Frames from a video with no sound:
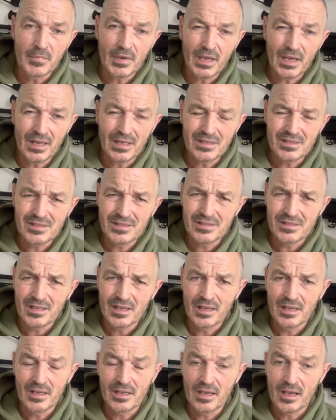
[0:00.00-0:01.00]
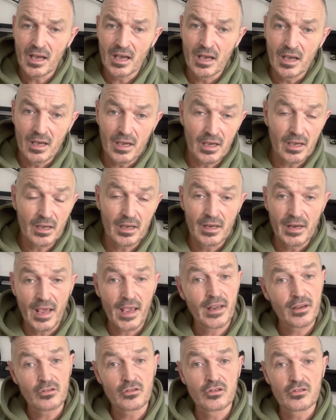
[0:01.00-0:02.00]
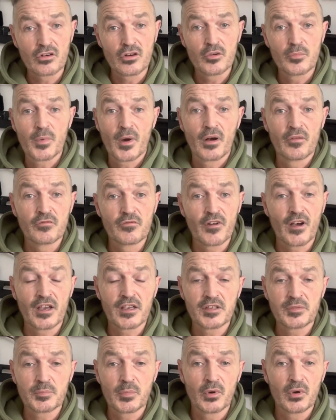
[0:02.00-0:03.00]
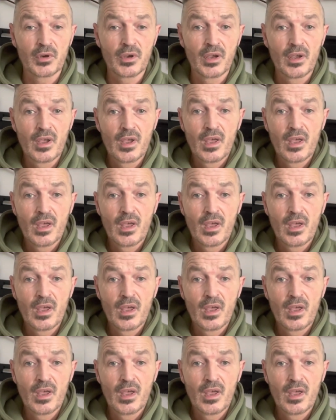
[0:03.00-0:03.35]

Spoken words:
it's an Airgun group on Facebook,